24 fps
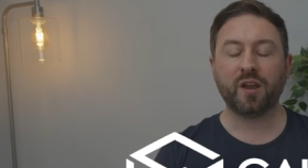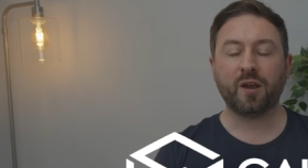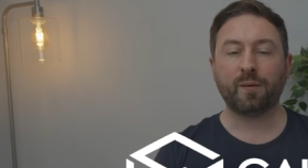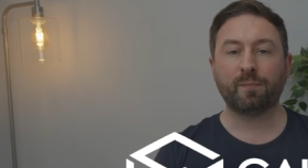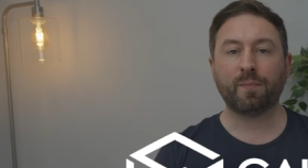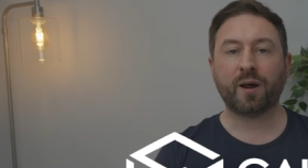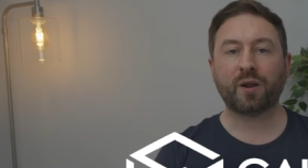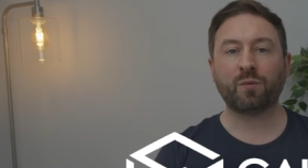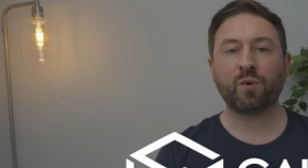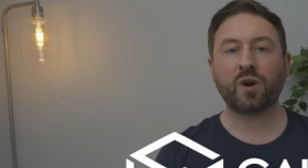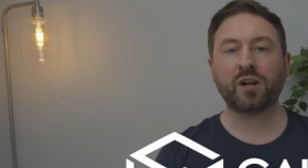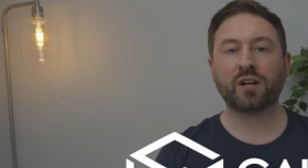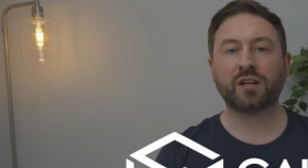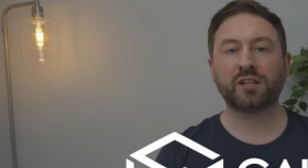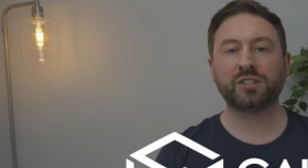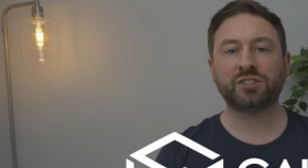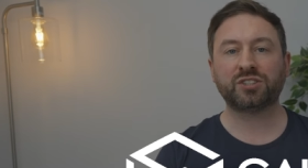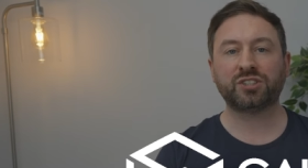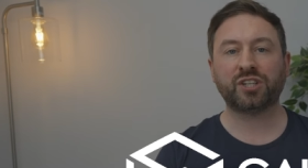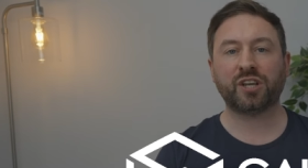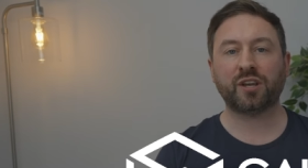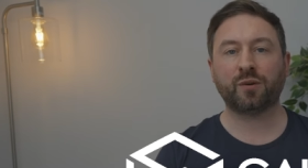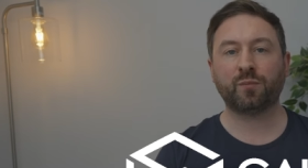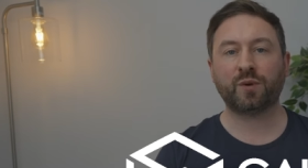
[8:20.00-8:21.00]
My one
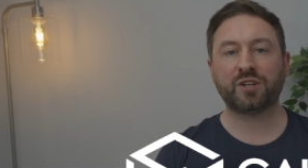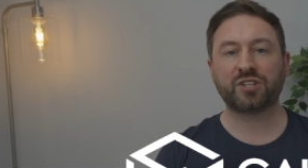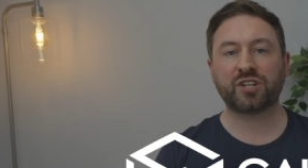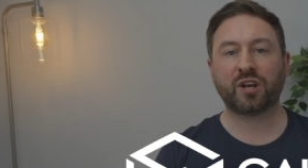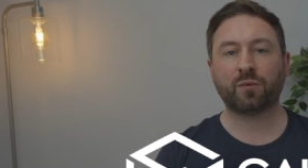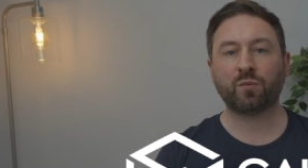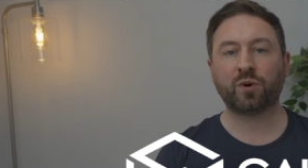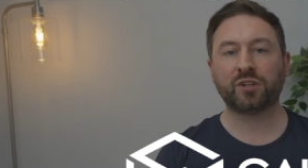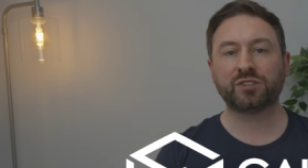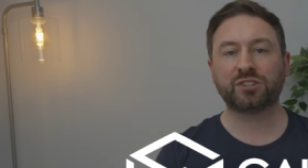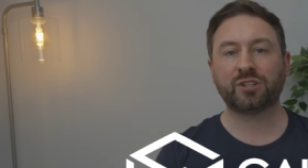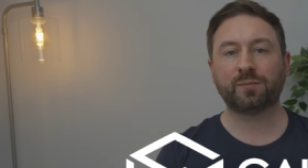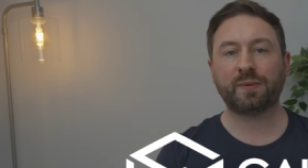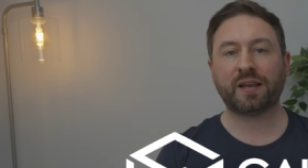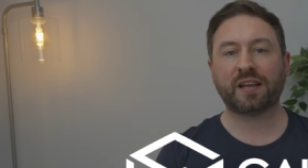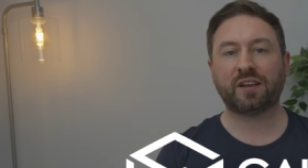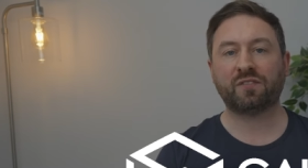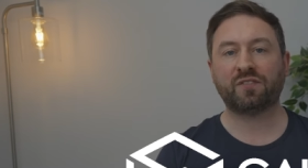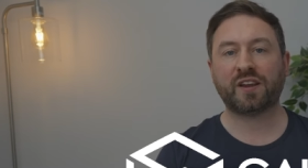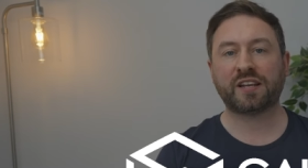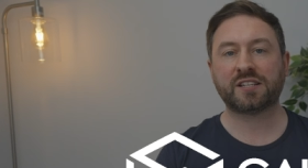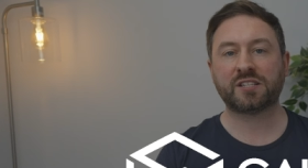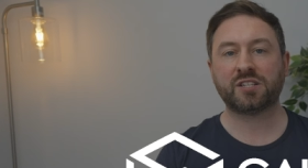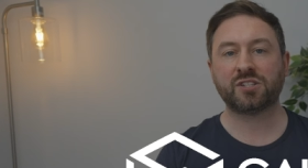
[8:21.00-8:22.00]
concern, which I want to make
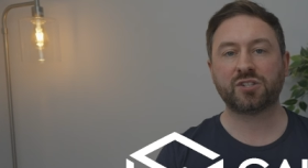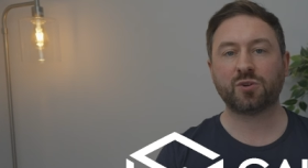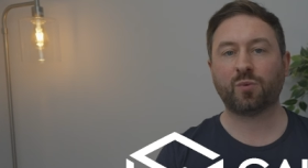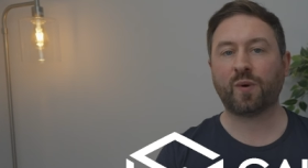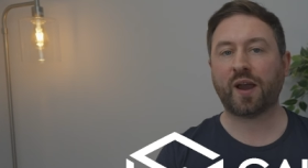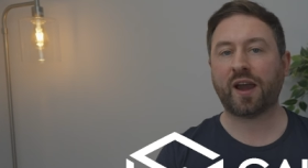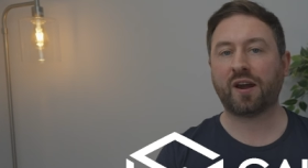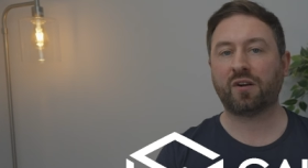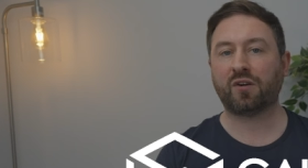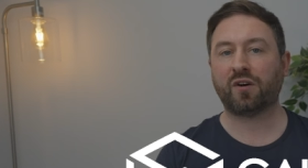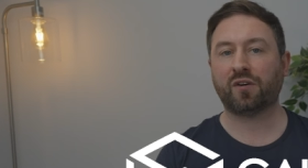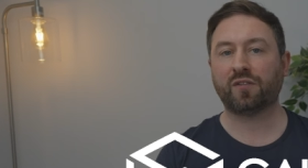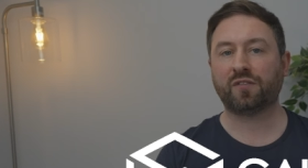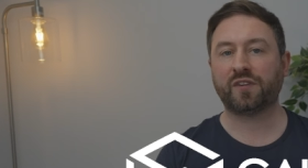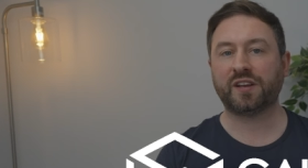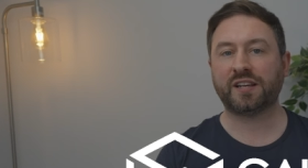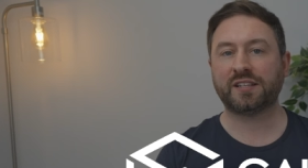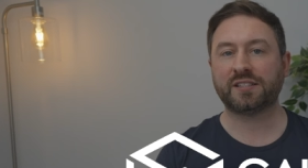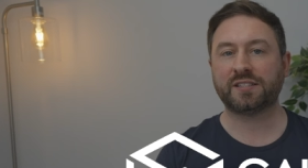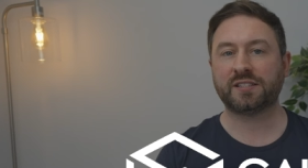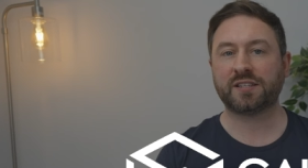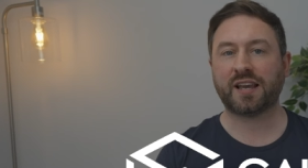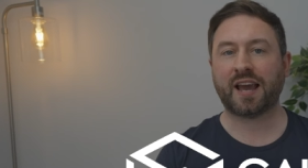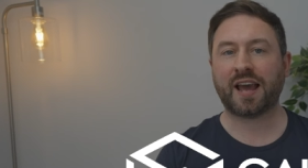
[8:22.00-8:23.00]
investors aware of,
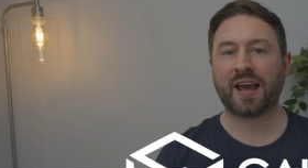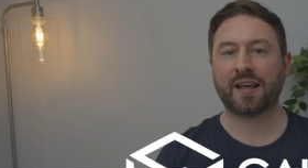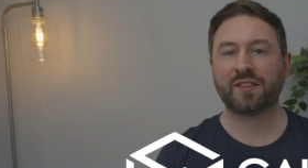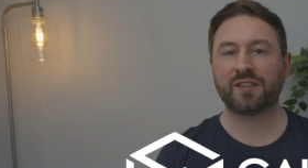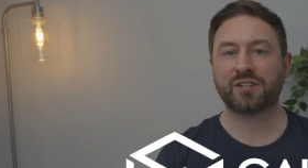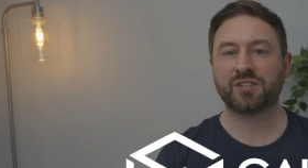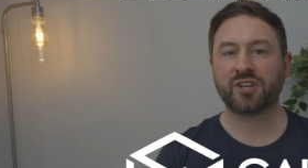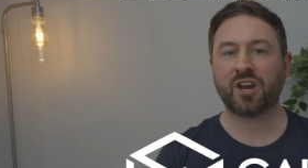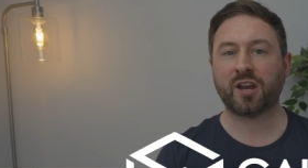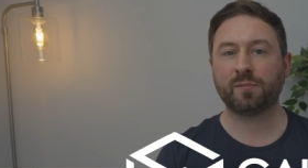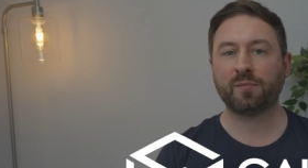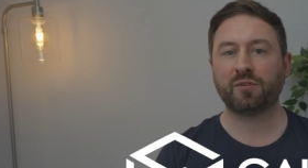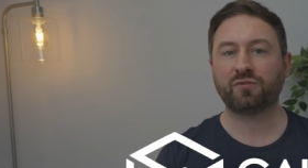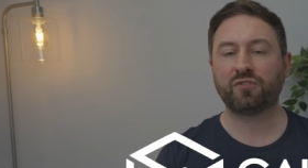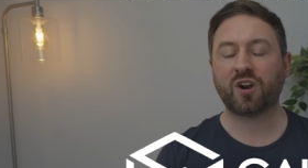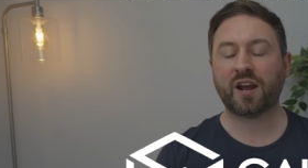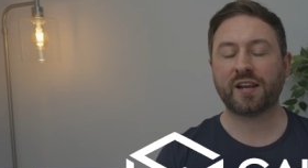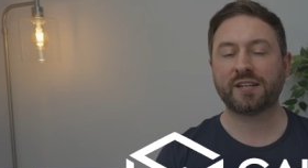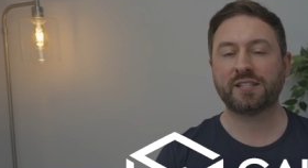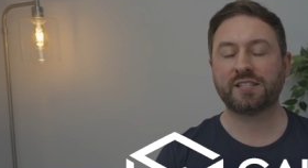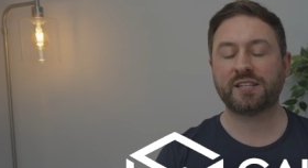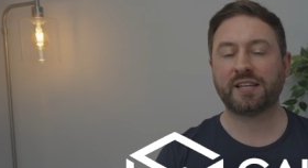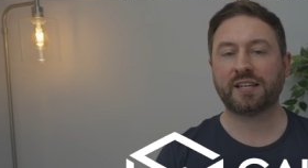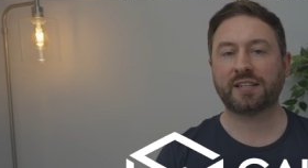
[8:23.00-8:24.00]
is at the time of
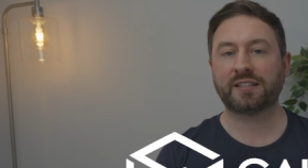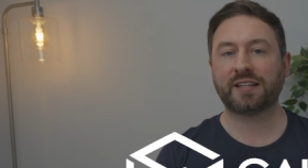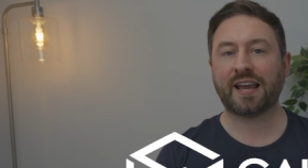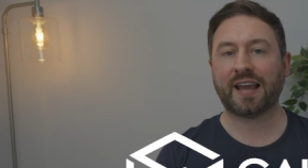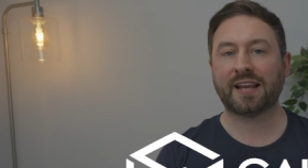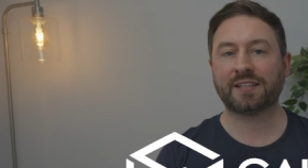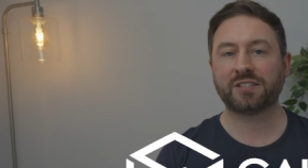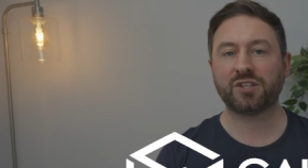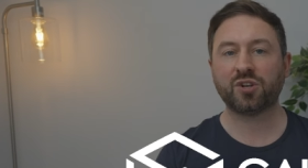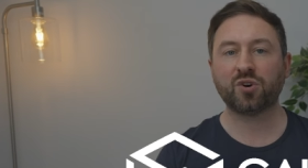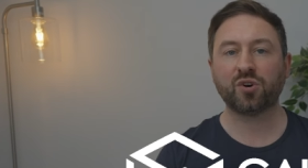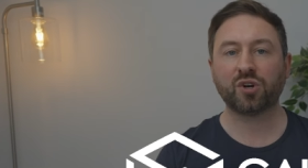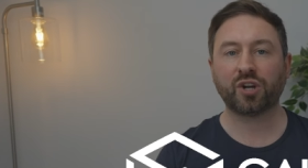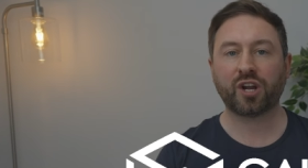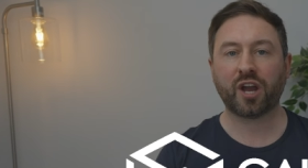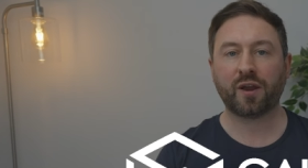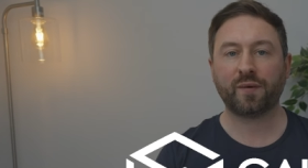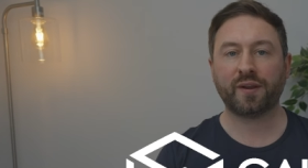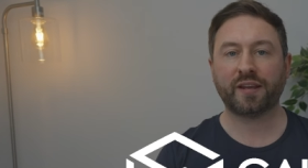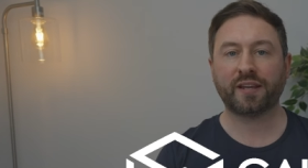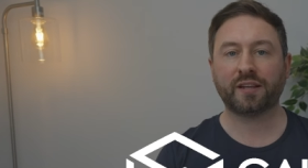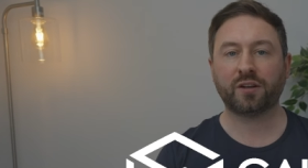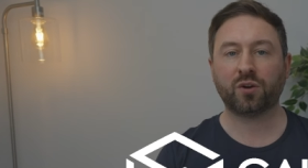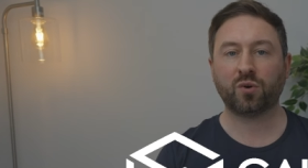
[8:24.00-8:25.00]
writing, there is an
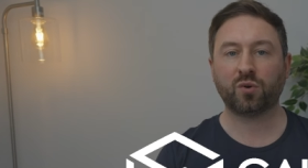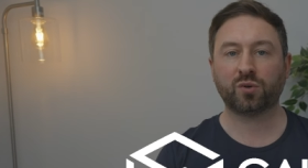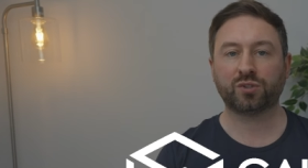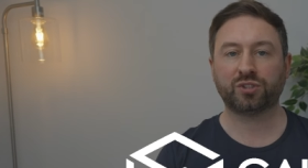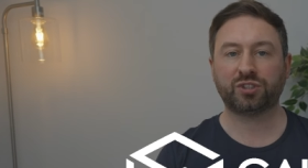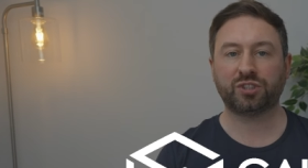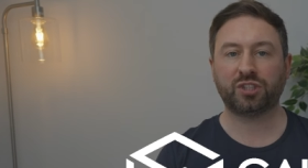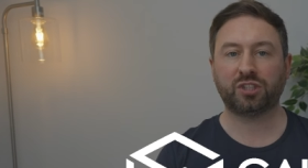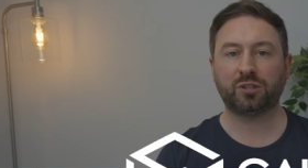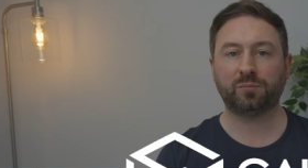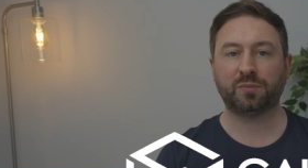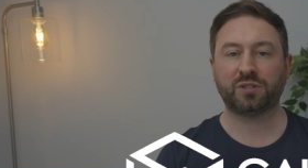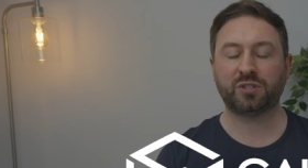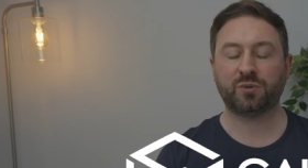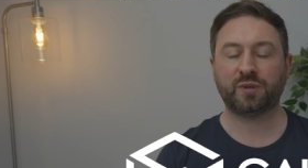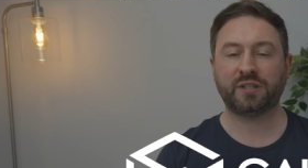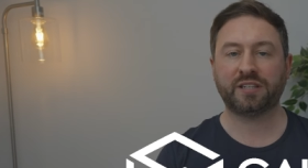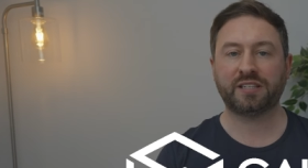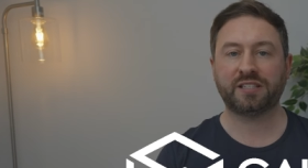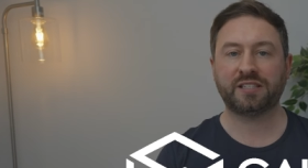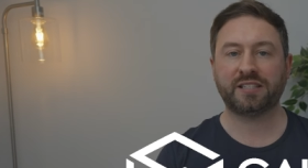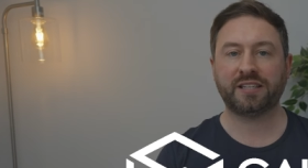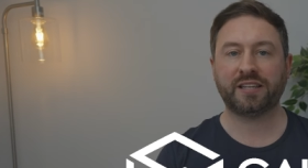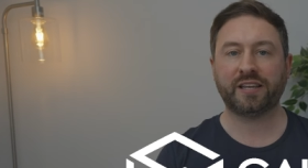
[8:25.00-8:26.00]
ongoing lawsuit between
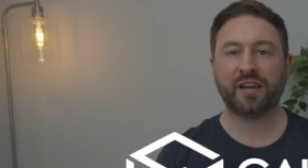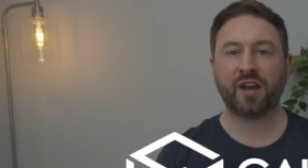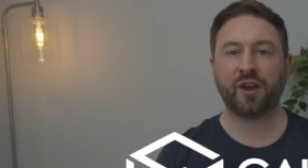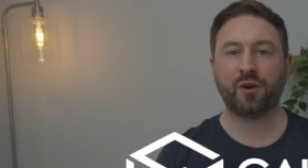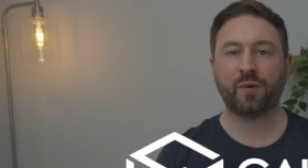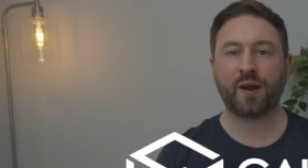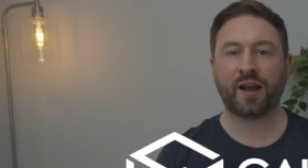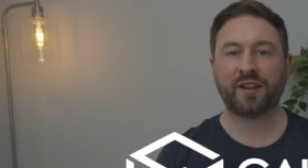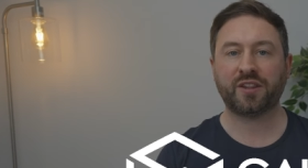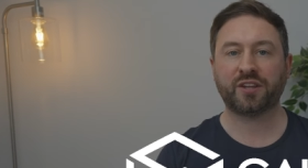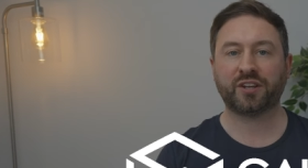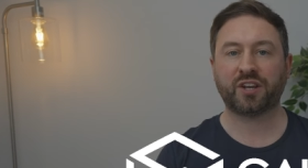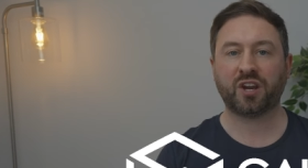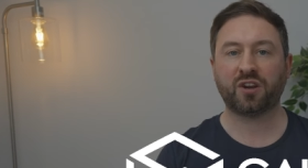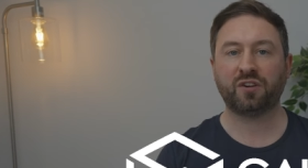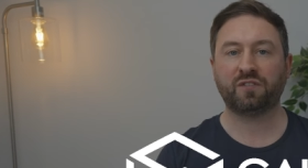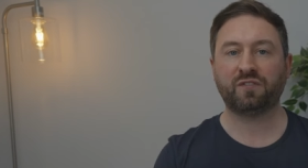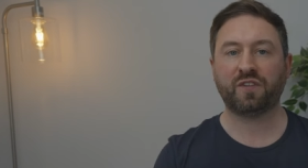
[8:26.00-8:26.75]
the CEO and the co